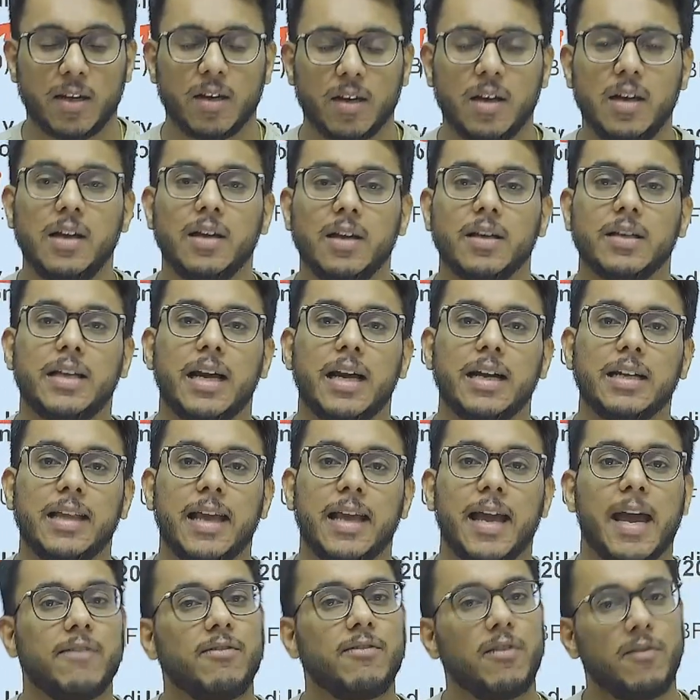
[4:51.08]
that they
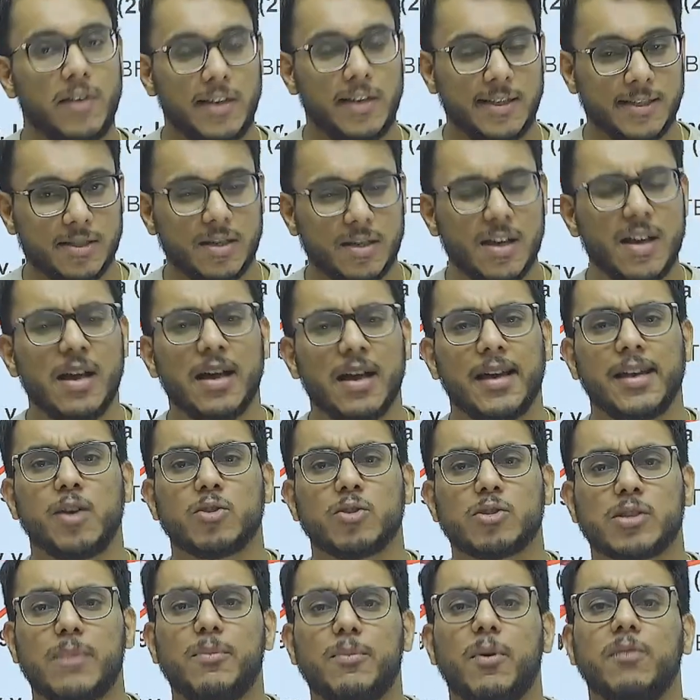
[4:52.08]
have faced. Now, some
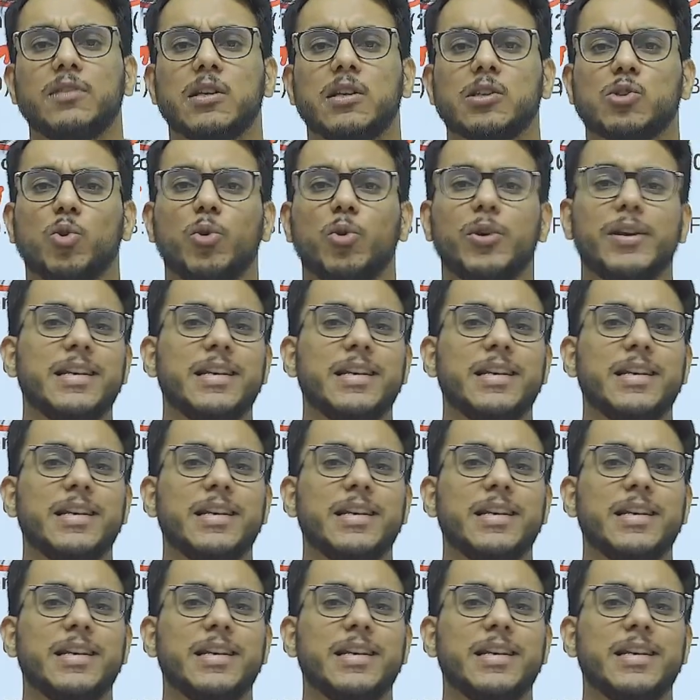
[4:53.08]
of the stories,